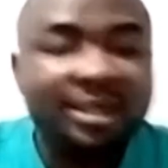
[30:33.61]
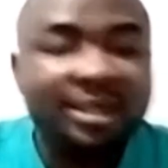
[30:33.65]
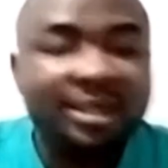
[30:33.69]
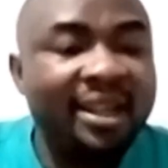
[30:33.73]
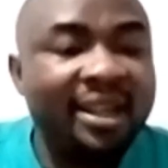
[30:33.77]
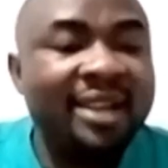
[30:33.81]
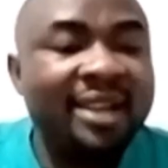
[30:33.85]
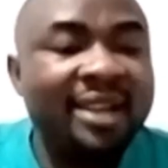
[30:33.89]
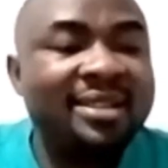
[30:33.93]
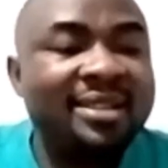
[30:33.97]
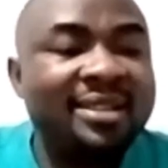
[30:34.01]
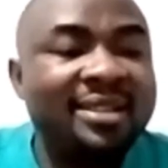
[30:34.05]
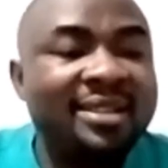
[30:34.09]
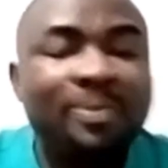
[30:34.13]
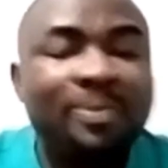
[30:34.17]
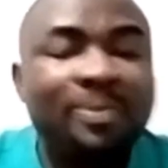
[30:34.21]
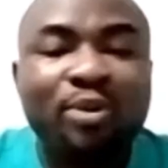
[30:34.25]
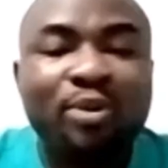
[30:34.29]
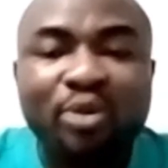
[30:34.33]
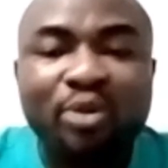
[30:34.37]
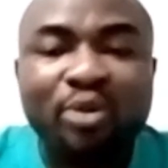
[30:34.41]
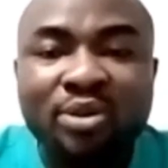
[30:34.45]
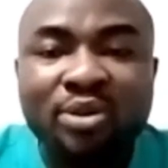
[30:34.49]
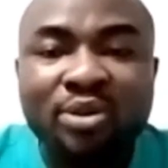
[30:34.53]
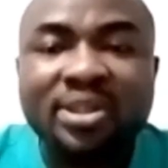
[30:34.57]
that are
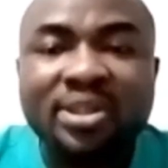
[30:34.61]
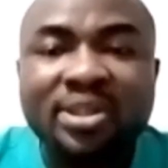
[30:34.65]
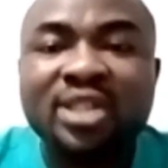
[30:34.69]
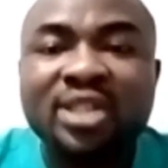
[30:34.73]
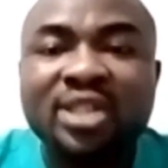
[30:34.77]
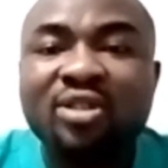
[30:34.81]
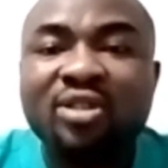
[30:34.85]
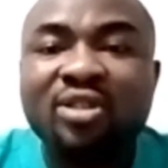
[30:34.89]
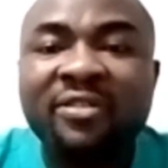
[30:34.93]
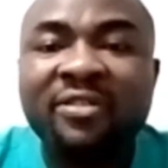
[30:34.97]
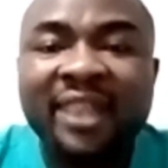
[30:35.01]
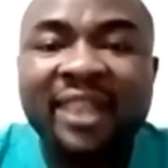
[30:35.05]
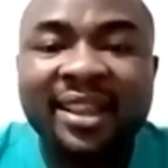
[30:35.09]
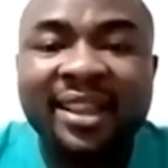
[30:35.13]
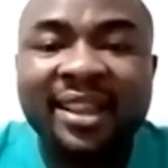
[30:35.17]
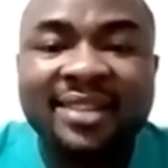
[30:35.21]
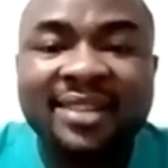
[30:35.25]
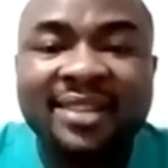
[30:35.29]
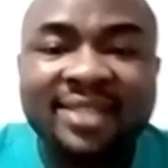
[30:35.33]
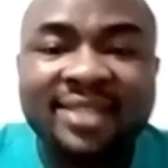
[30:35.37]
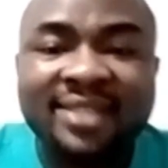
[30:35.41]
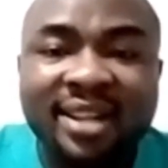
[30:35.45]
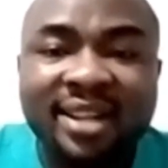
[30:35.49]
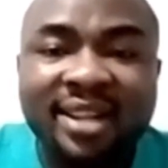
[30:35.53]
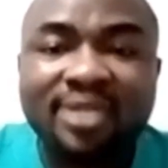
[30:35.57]
produced in some
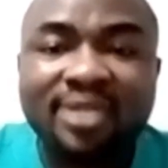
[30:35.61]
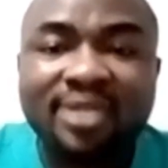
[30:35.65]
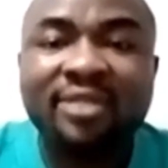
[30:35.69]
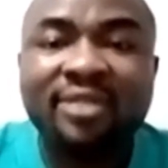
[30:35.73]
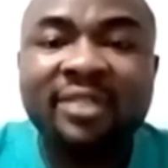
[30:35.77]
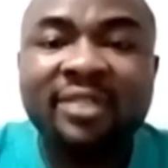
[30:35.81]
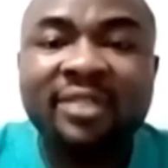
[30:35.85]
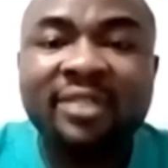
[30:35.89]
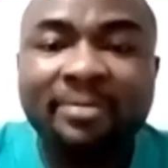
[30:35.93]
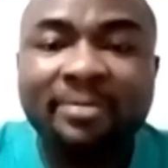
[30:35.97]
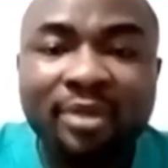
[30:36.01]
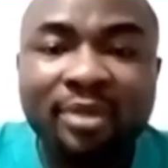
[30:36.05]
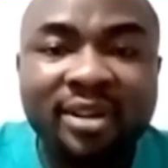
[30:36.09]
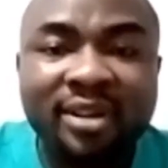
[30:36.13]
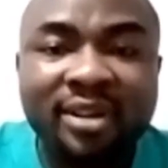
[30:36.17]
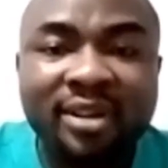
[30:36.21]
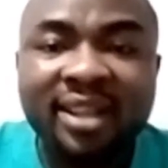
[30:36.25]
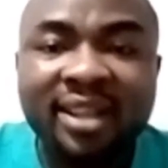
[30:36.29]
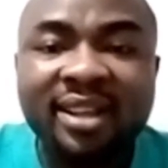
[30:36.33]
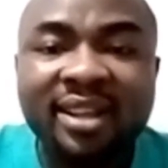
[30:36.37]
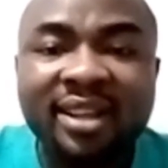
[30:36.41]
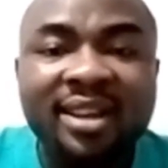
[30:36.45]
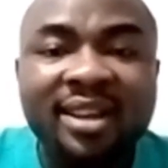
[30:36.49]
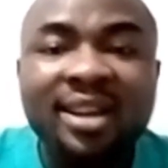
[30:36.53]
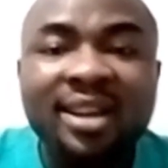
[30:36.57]
vital cells of the
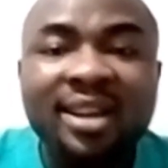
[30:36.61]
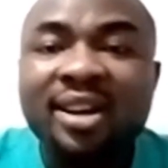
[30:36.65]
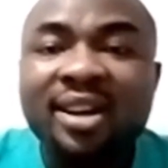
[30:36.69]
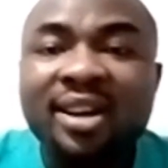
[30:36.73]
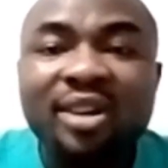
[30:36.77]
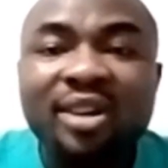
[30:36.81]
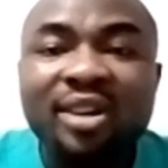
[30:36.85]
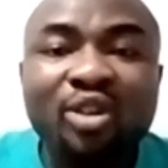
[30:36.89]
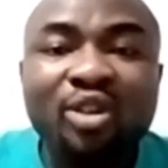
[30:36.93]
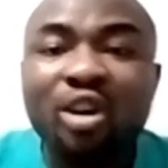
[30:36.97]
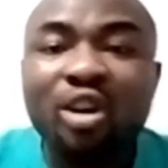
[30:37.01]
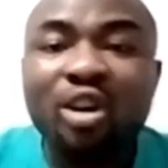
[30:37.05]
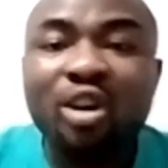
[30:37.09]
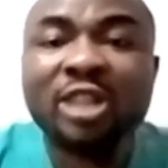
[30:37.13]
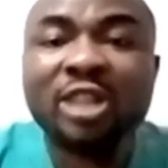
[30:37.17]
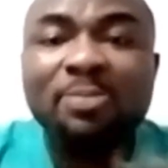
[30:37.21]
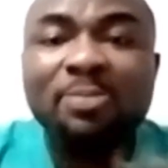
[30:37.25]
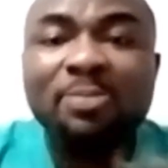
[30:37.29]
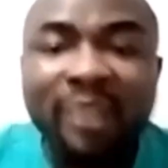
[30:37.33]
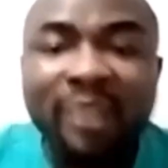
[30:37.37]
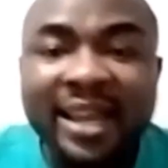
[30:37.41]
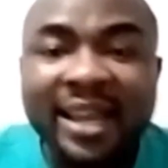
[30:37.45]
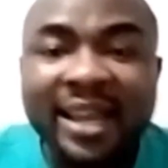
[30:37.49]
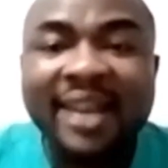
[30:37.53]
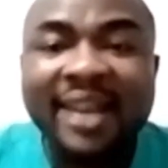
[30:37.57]
body don't
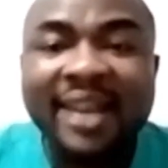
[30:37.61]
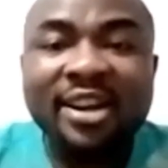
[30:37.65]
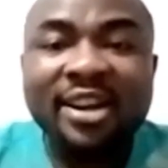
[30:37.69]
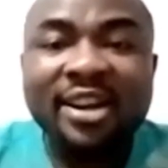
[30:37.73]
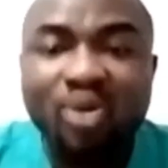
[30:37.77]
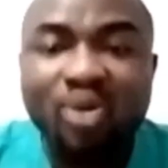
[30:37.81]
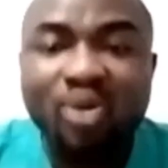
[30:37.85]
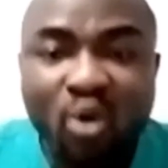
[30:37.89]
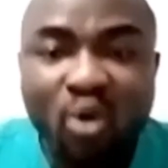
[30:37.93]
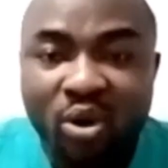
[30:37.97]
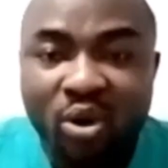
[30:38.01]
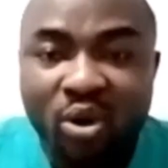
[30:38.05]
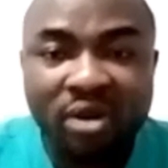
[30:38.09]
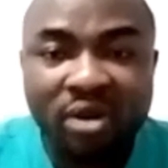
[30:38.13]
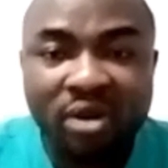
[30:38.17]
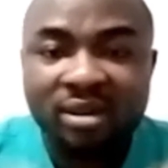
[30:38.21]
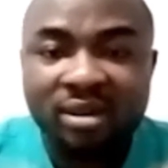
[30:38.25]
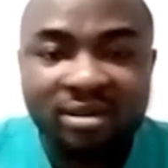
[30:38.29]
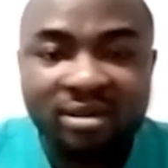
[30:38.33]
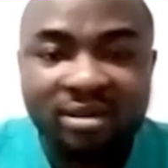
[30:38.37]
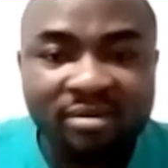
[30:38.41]
play any role